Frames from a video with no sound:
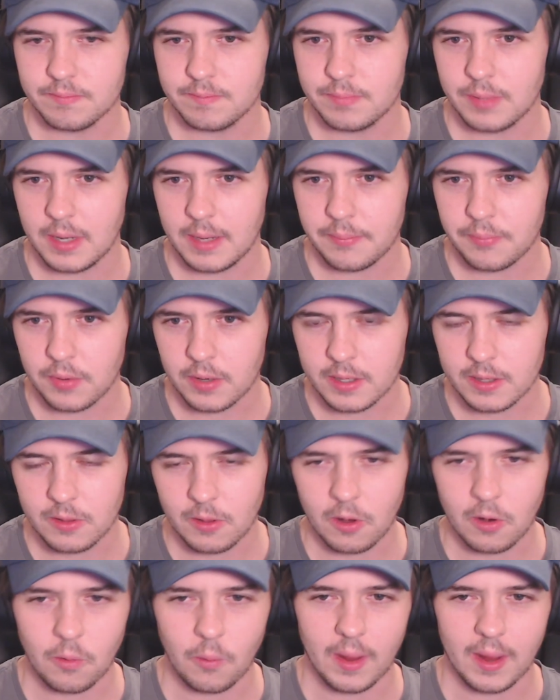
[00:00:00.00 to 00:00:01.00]
By a pretty
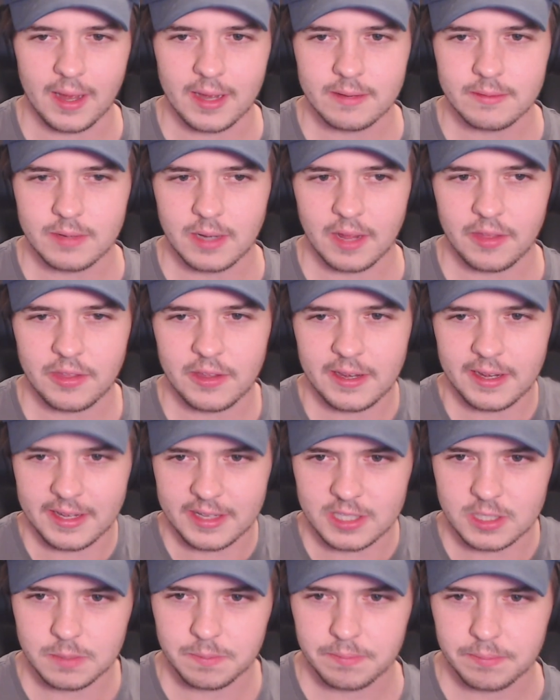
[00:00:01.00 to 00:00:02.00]
long way. I think
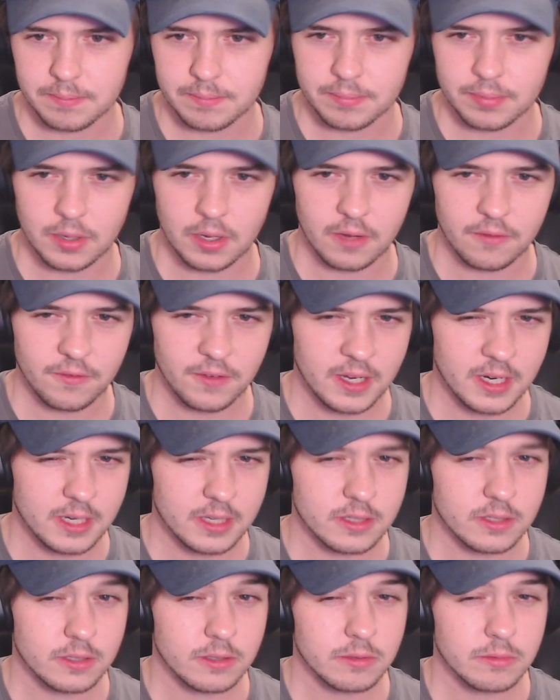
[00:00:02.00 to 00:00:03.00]
it's
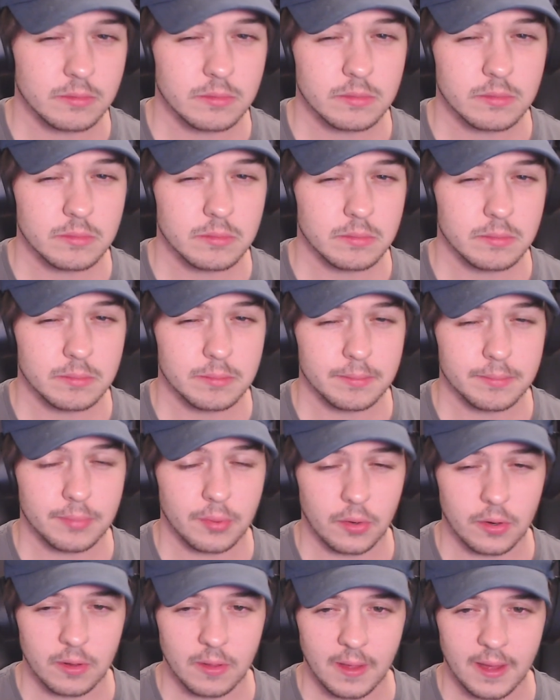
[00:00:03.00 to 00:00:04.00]
perfect?
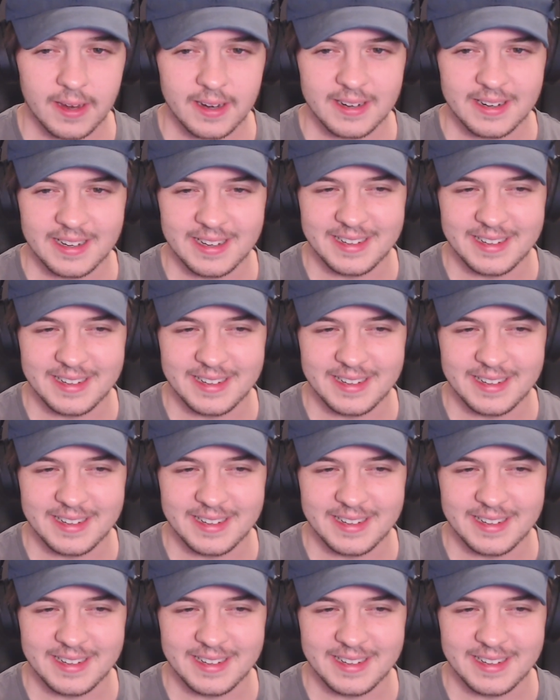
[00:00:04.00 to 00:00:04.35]
Borderline?